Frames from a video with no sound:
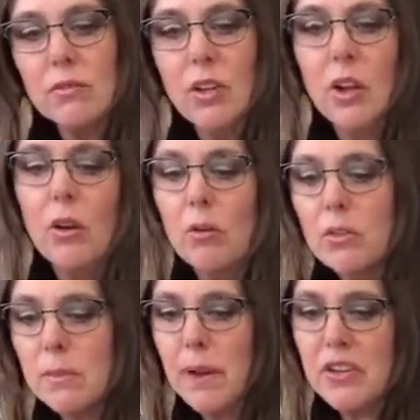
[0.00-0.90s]
You know,
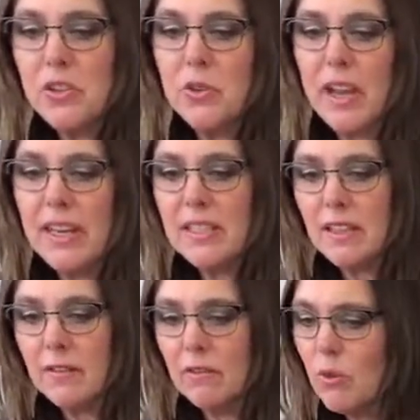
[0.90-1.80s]
special nights
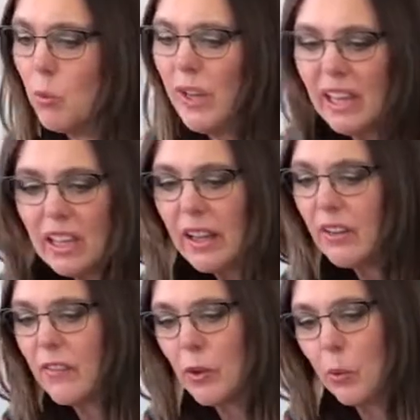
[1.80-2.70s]
of the week, like
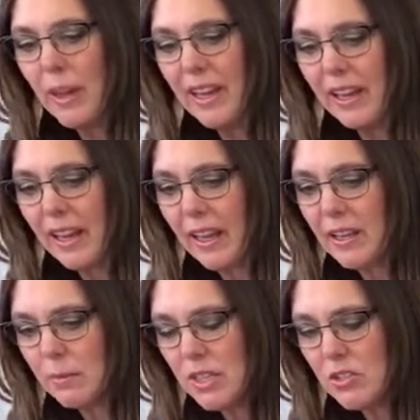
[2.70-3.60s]
for the weekend? I
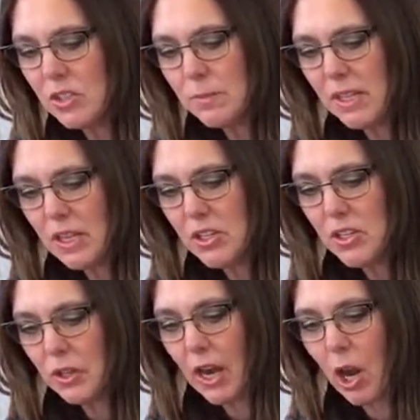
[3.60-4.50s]
mean, just because
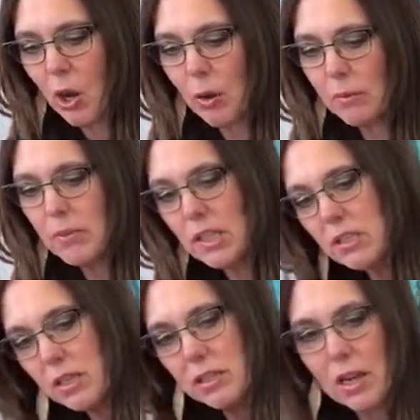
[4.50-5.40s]
you're at home
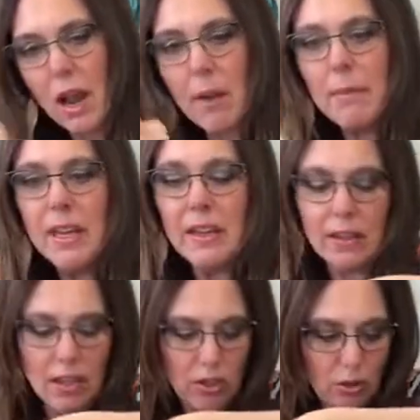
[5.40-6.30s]
does not mean
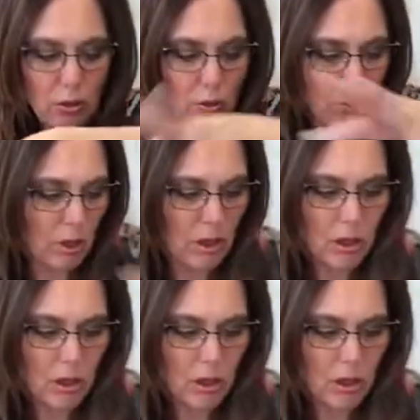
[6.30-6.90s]
that you